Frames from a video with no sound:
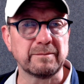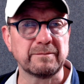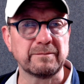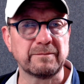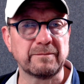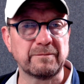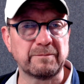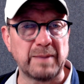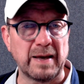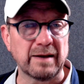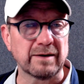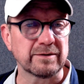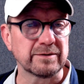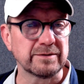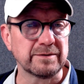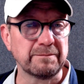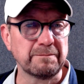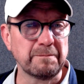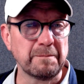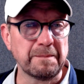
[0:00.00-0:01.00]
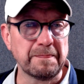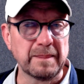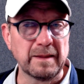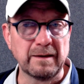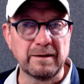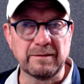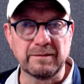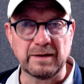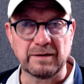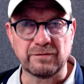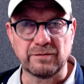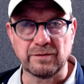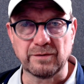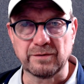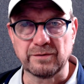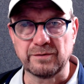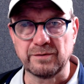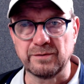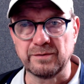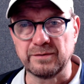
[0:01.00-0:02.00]
pattern that you're
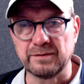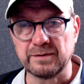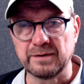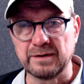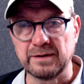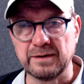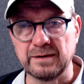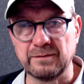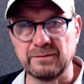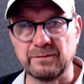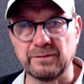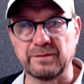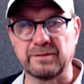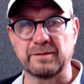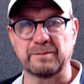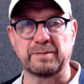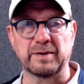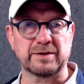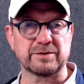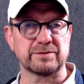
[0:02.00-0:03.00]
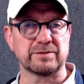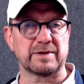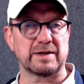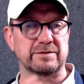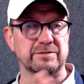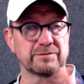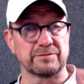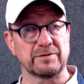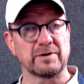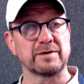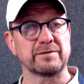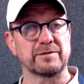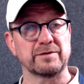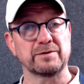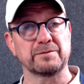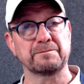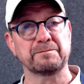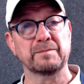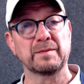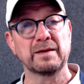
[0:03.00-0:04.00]
doing with the picture that's in front of you.
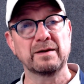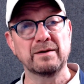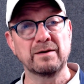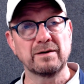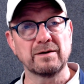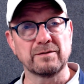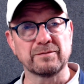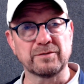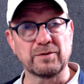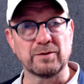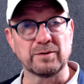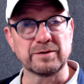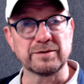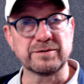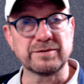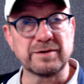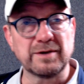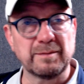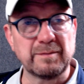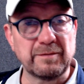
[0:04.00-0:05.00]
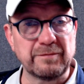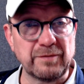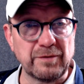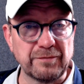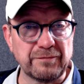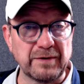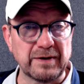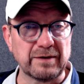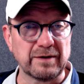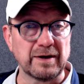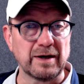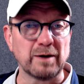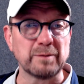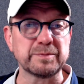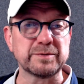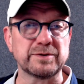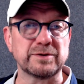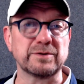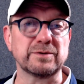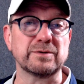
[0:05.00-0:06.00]
Of course, a viewfinder
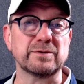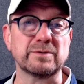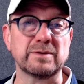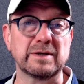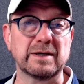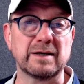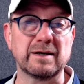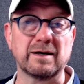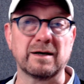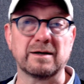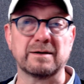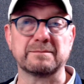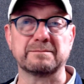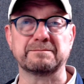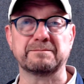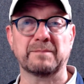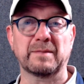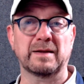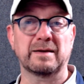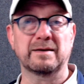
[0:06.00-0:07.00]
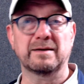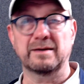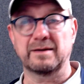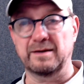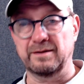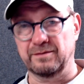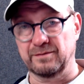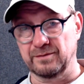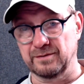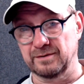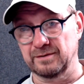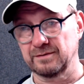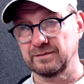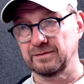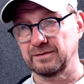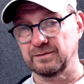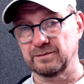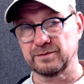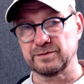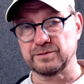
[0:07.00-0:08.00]
helps you. Either
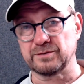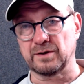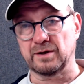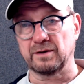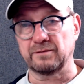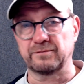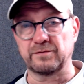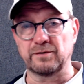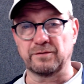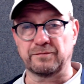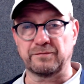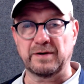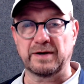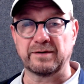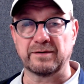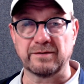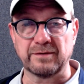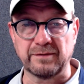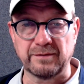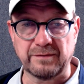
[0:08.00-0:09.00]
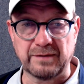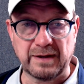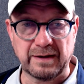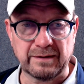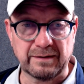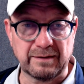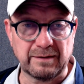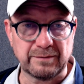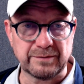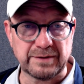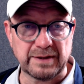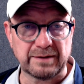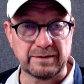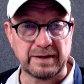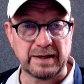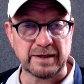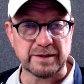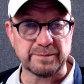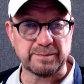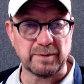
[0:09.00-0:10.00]
there was a viewfinder that was at the
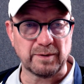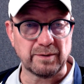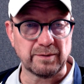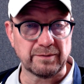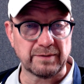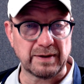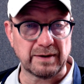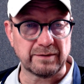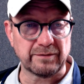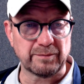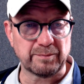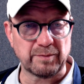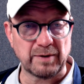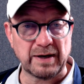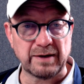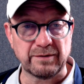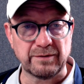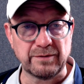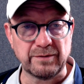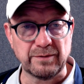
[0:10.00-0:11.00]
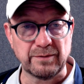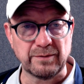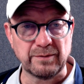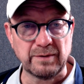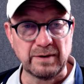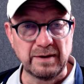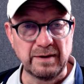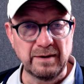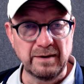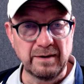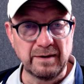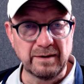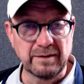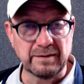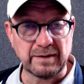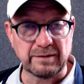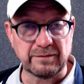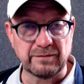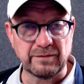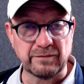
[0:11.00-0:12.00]
expo that was brand new.
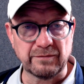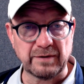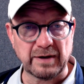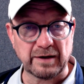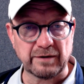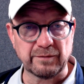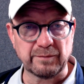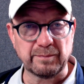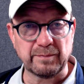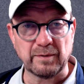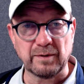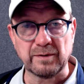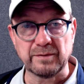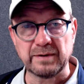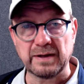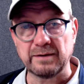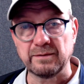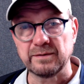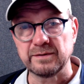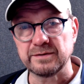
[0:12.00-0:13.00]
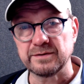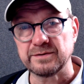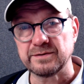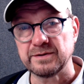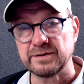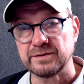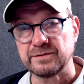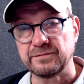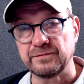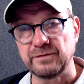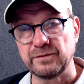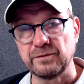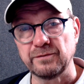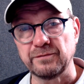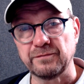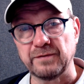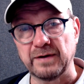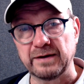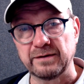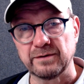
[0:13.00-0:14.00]
That's this expo. That was this
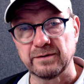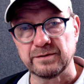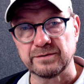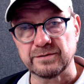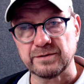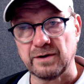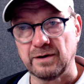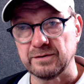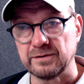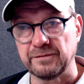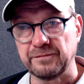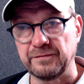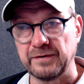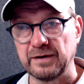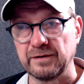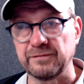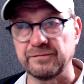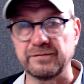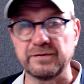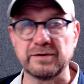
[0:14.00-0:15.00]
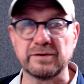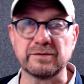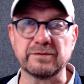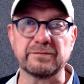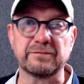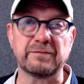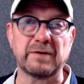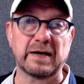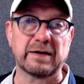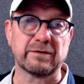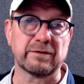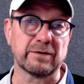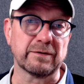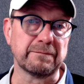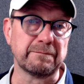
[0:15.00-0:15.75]
viewfinder. It's called a Fairfield Finder,